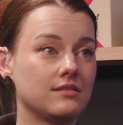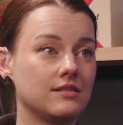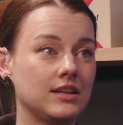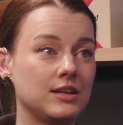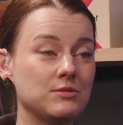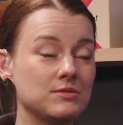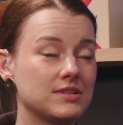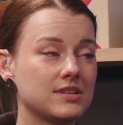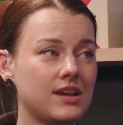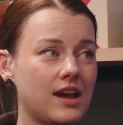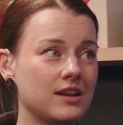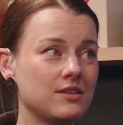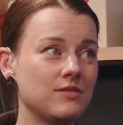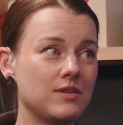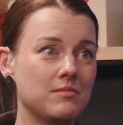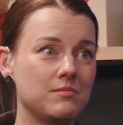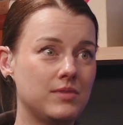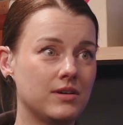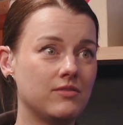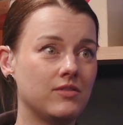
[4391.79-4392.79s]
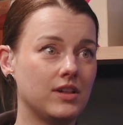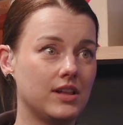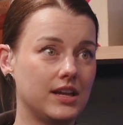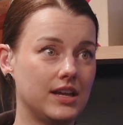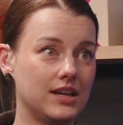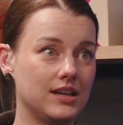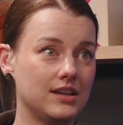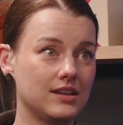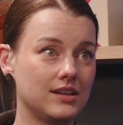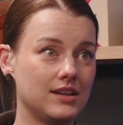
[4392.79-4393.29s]
was kind of ambivalent.
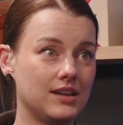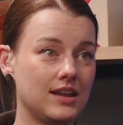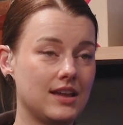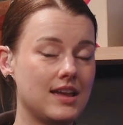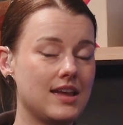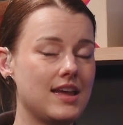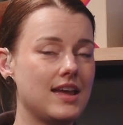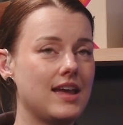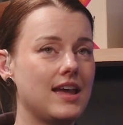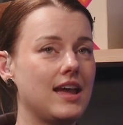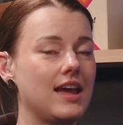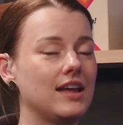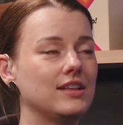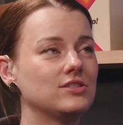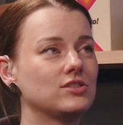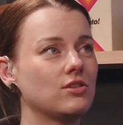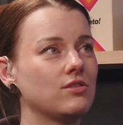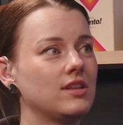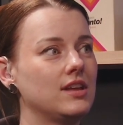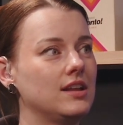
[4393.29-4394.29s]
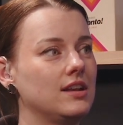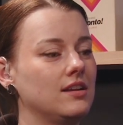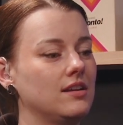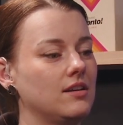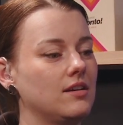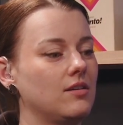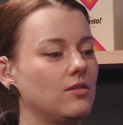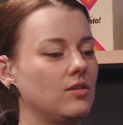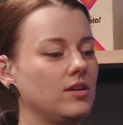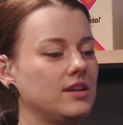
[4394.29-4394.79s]
And so then,
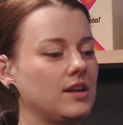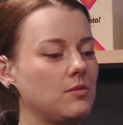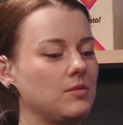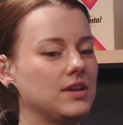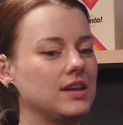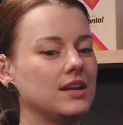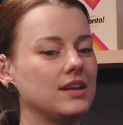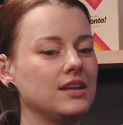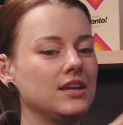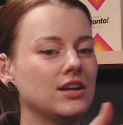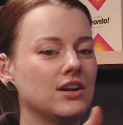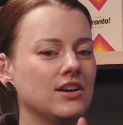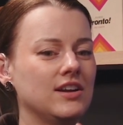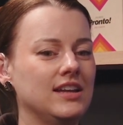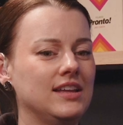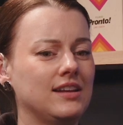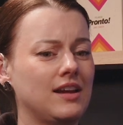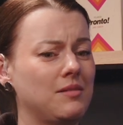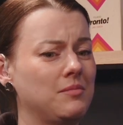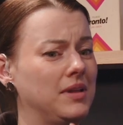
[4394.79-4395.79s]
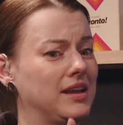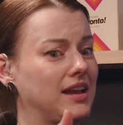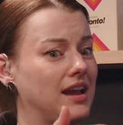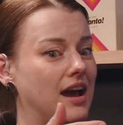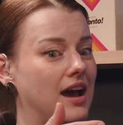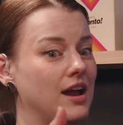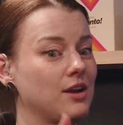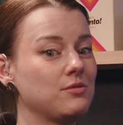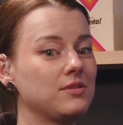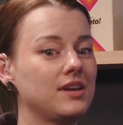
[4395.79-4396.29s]
yeah, we get a year in. I'm like,
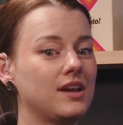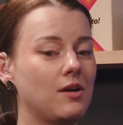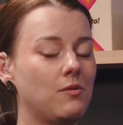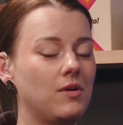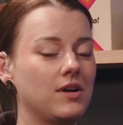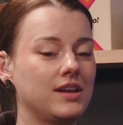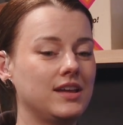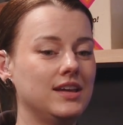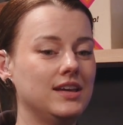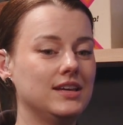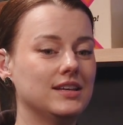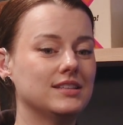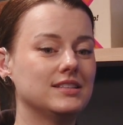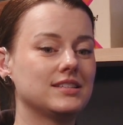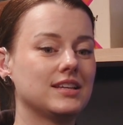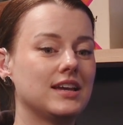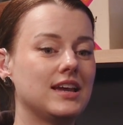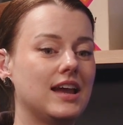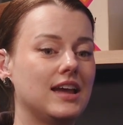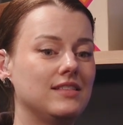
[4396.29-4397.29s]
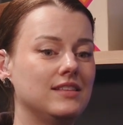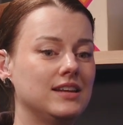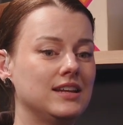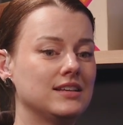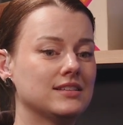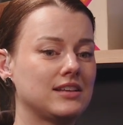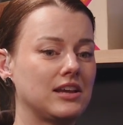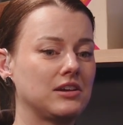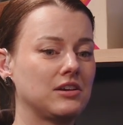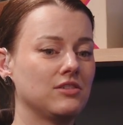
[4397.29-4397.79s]
I don't think I want kids. And then he's
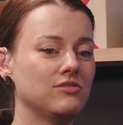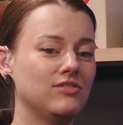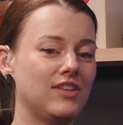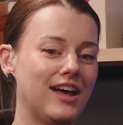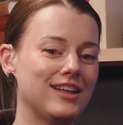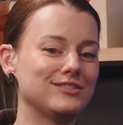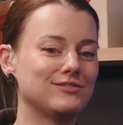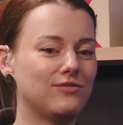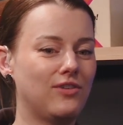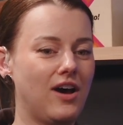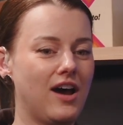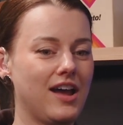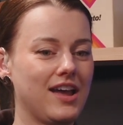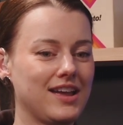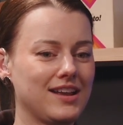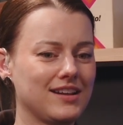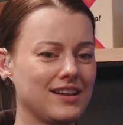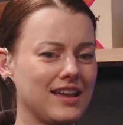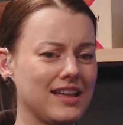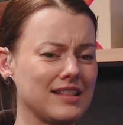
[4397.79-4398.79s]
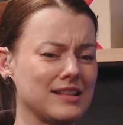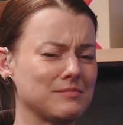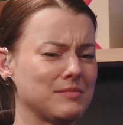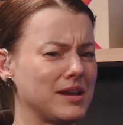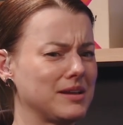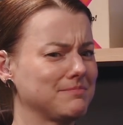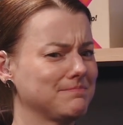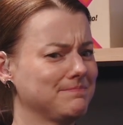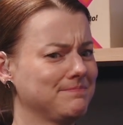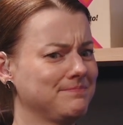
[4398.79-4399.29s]
like, that's fine. And I'm
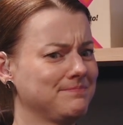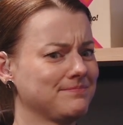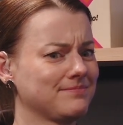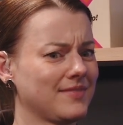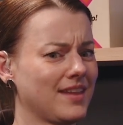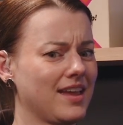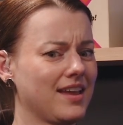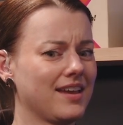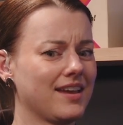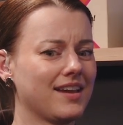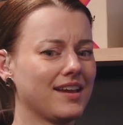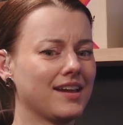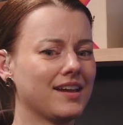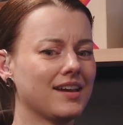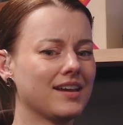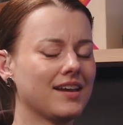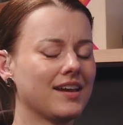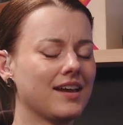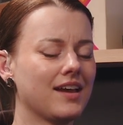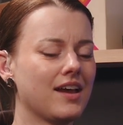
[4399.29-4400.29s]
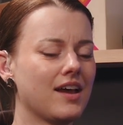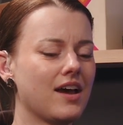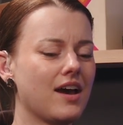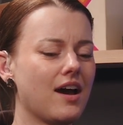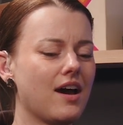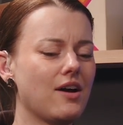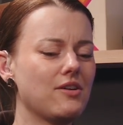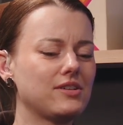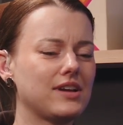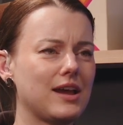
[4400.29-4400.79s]
like,
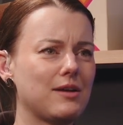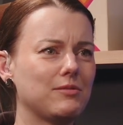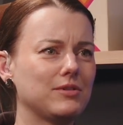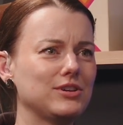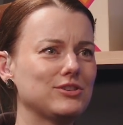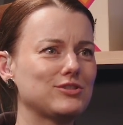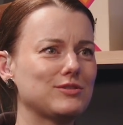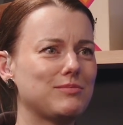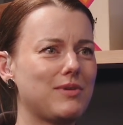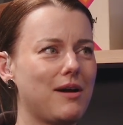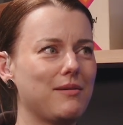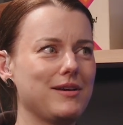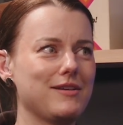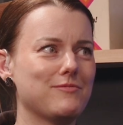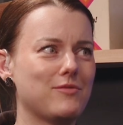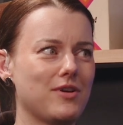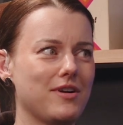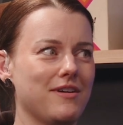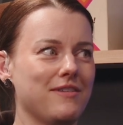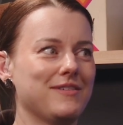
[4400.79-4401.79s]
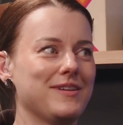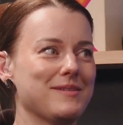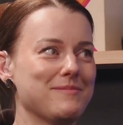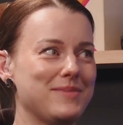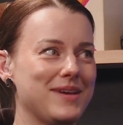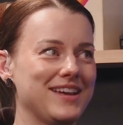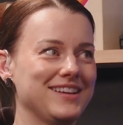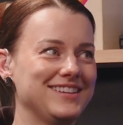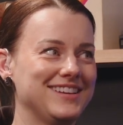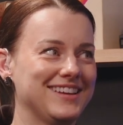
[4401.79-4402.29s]
okay, well, you should probably have more of an
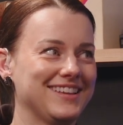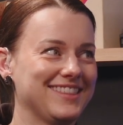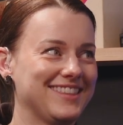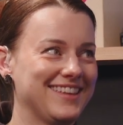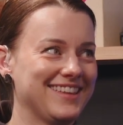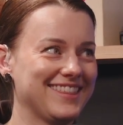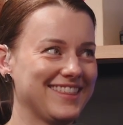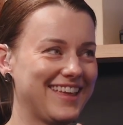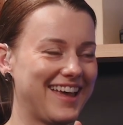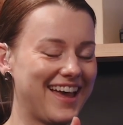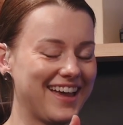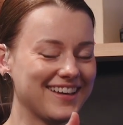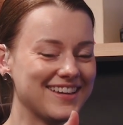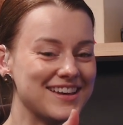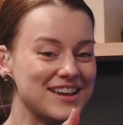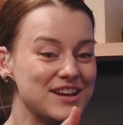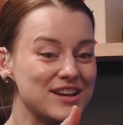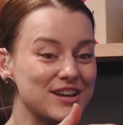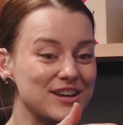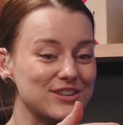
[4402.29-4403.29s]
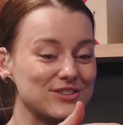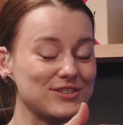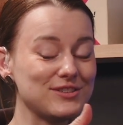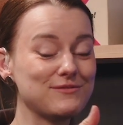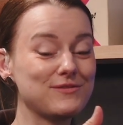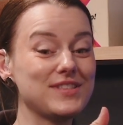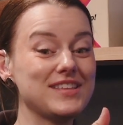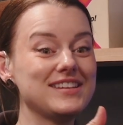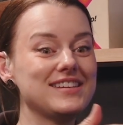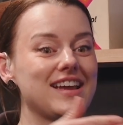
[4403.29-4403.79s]
opinion than that. So then for the
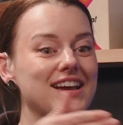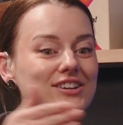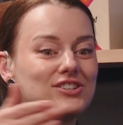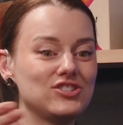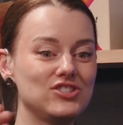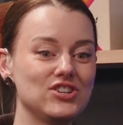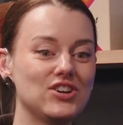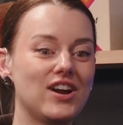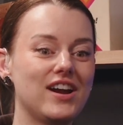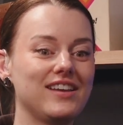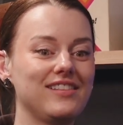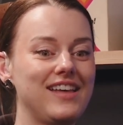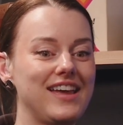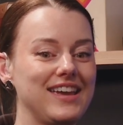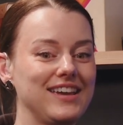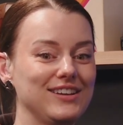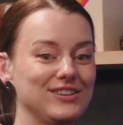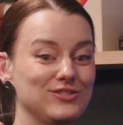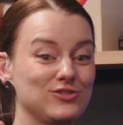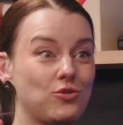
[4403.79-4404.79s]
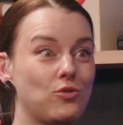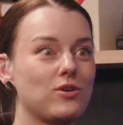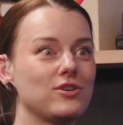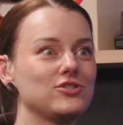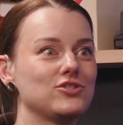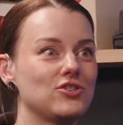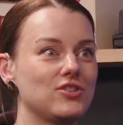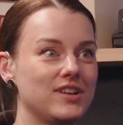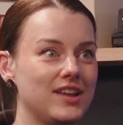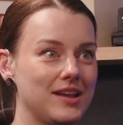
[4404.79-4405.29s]
next year, I, like,
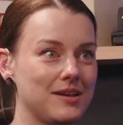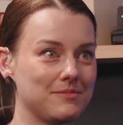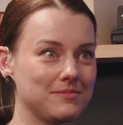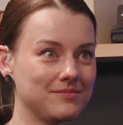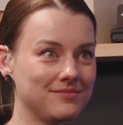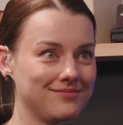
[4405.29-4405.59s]
tortured him